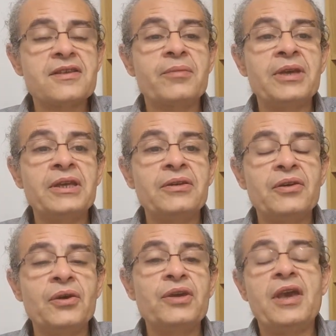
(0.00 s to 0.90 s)
I mean,
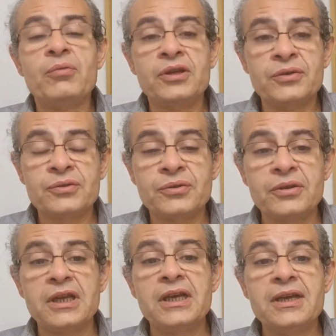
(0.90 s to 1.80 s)
okay, we're not
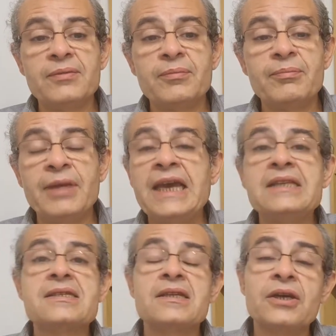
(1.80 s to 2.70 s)
all
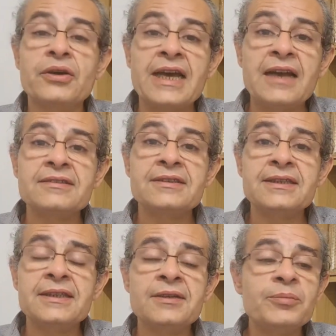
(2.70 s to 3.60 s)
mates and going out to
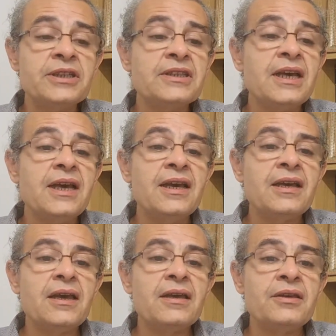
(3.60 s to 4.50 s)
dinner, but
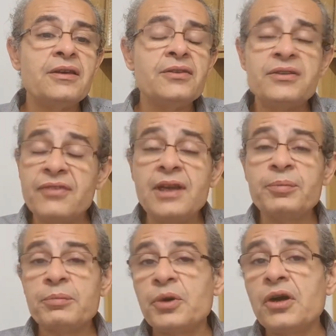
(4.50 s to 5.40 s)
you
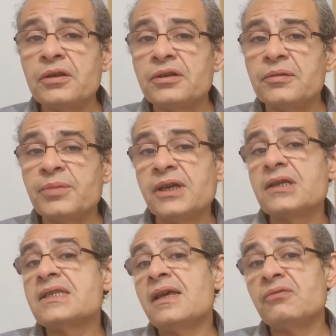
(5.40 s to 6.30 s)
develop a bond
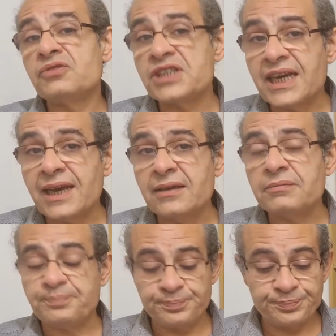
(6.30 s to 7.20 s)
because they've shared
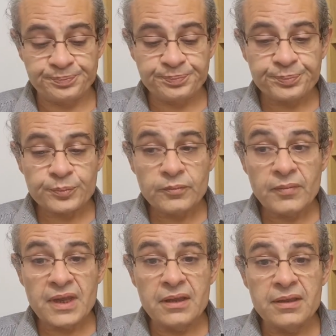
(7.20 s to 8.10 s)

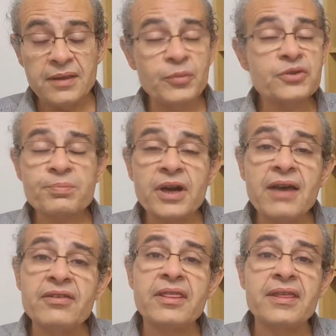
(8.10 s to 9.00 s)
the most
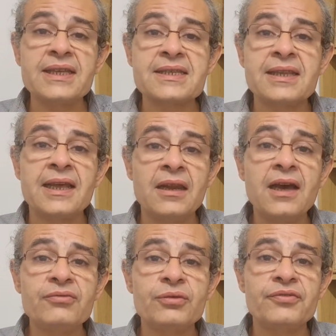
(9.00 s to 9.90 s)
private things in their
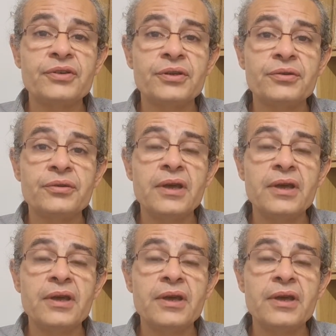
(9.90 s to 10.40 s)
life with you.